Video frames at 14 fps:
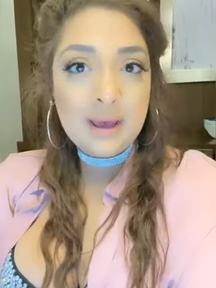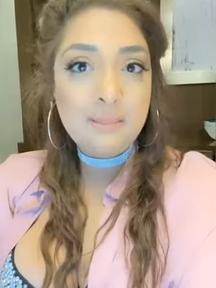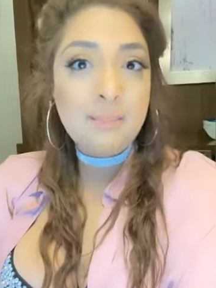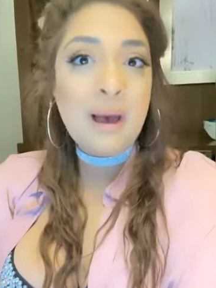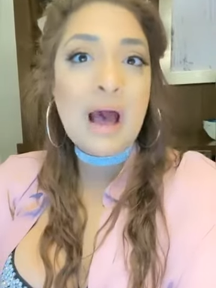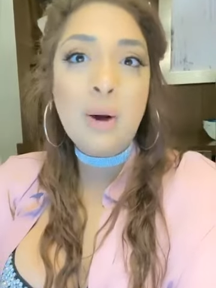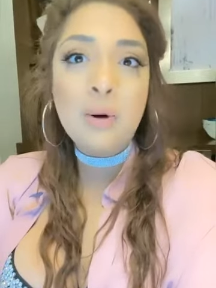
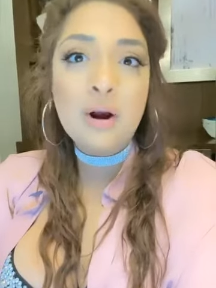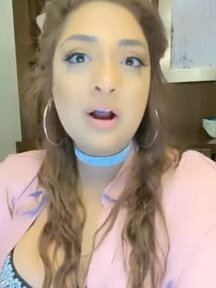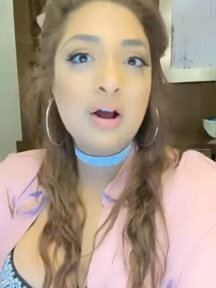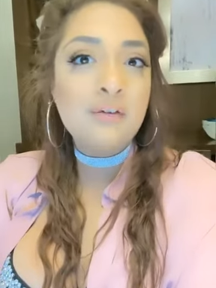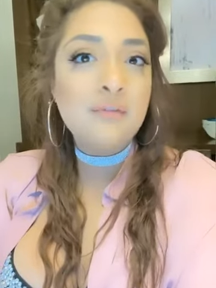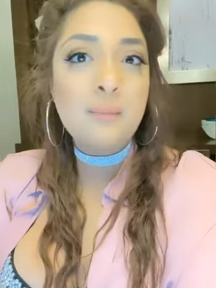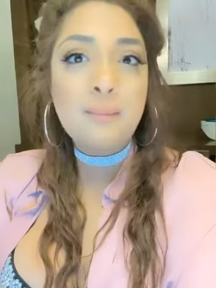power
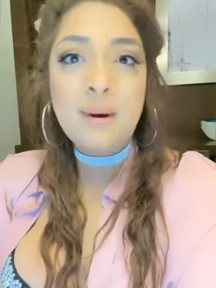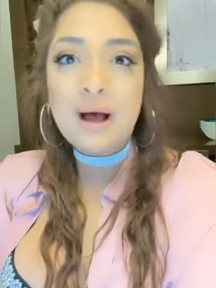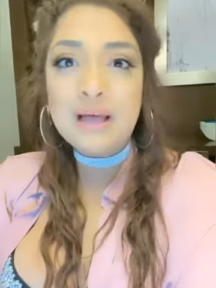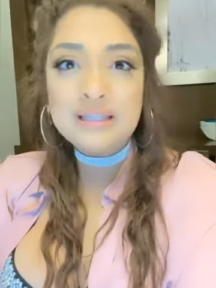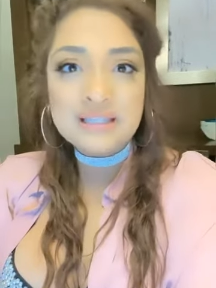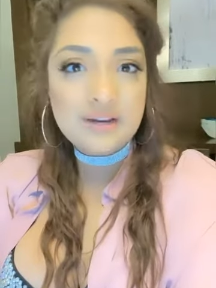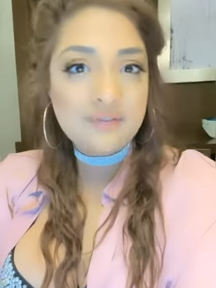of
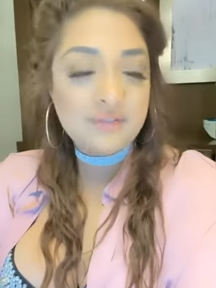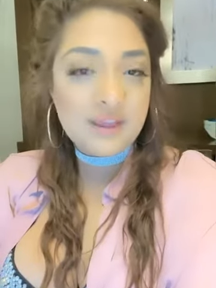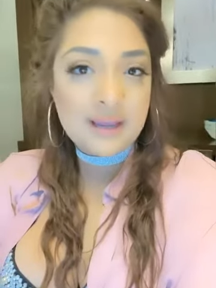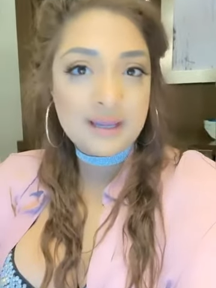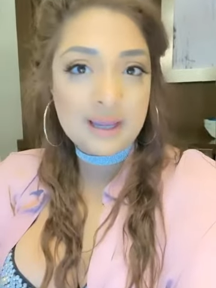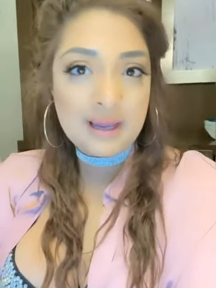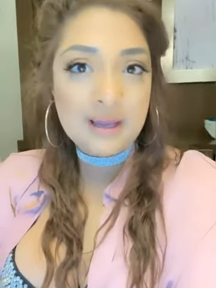positive
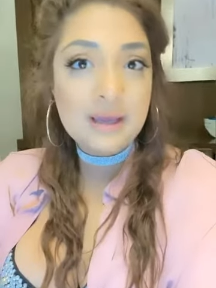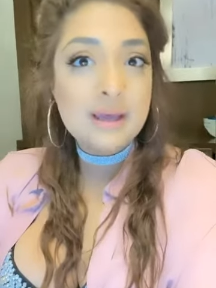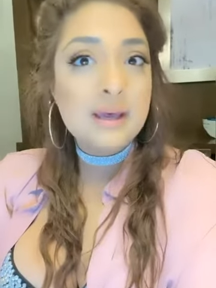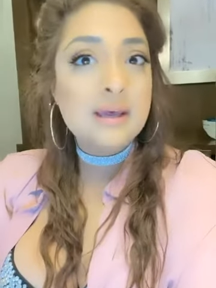thinking,